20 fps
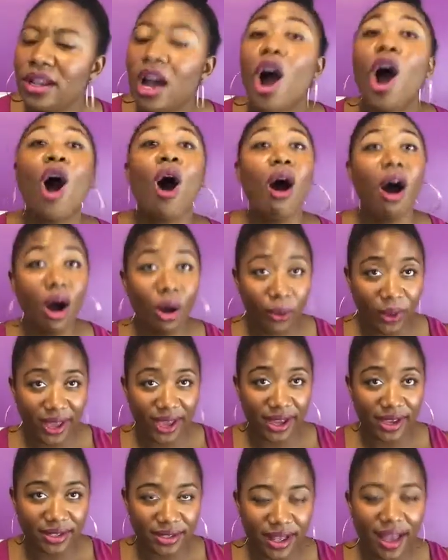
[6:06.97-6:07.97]
Always
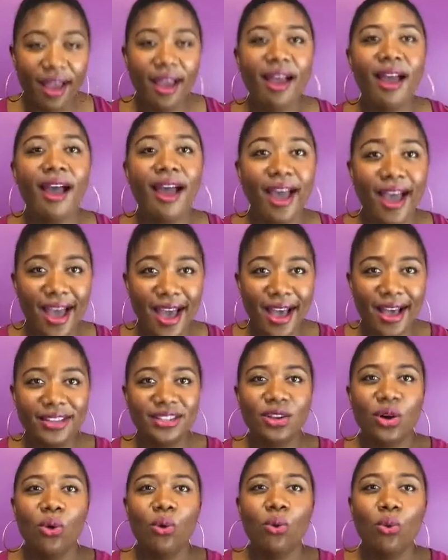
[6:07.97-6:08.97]
has
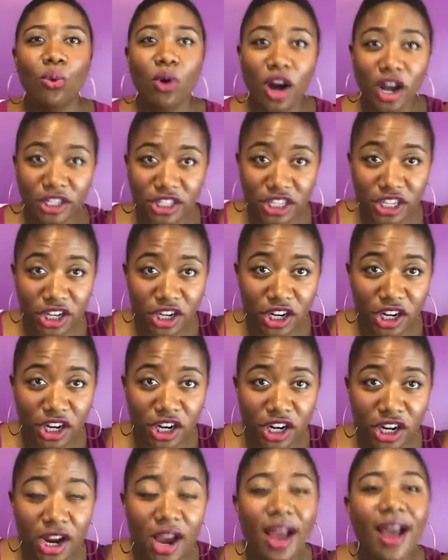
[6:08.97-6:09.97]

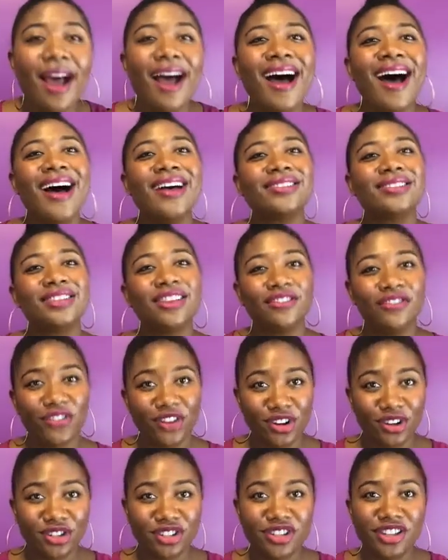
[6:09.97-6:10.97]
water as the
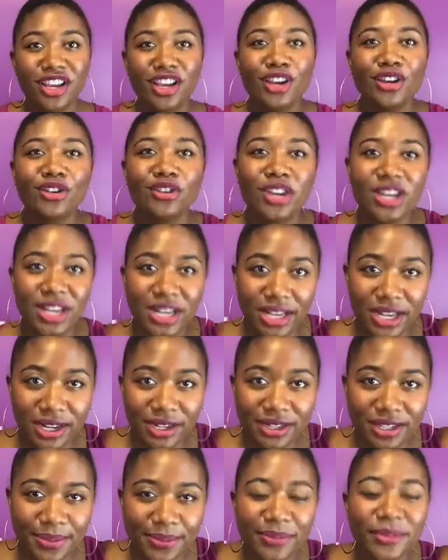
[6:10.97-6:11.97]
first
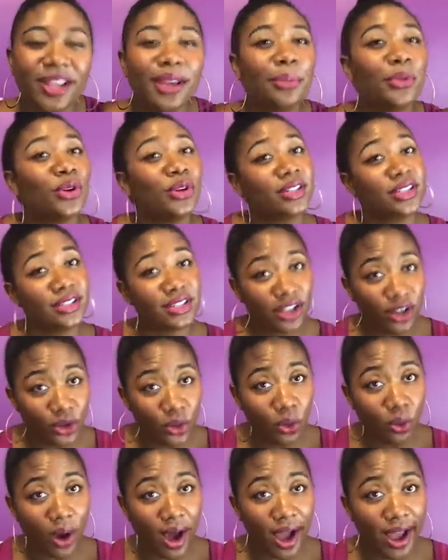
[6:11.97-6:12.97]
ingredient. I'm going to tell you
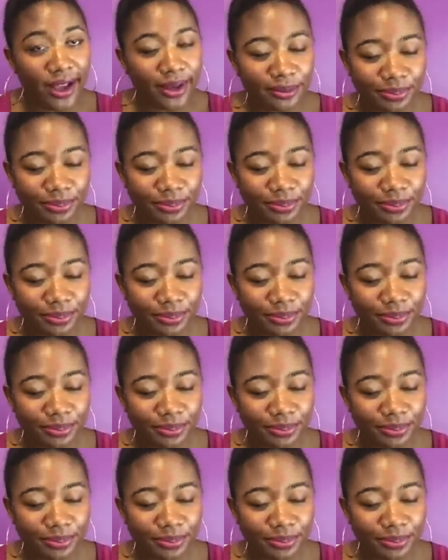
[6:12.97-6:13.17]
why.